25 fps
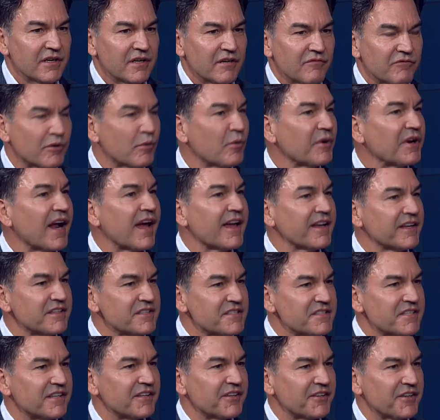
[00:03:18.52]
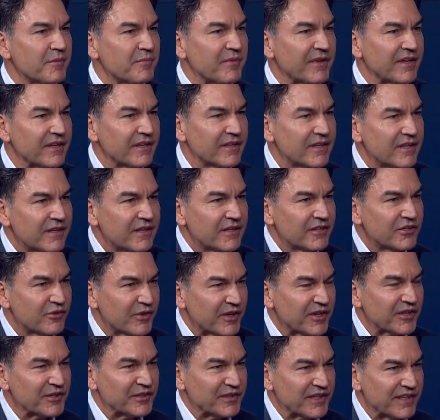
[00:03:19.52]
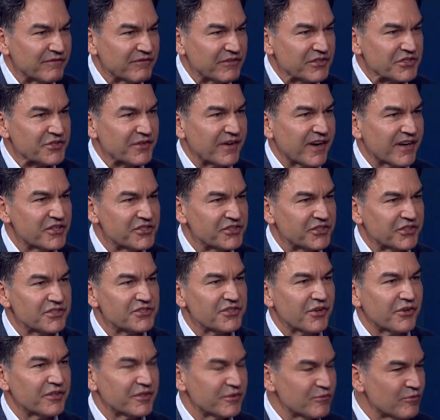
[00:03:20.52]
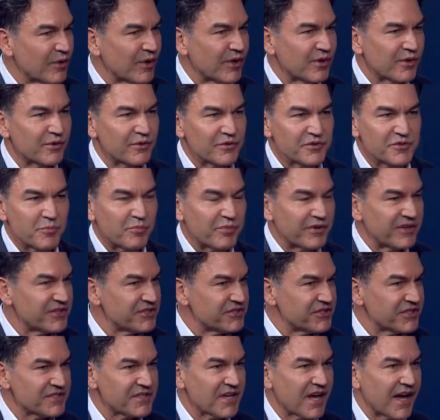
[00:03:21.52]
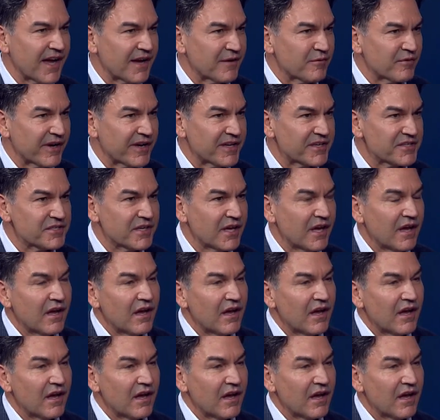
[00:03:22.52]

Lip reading: for what I consider to be critical infrastructure. So your roads, bridges, highways,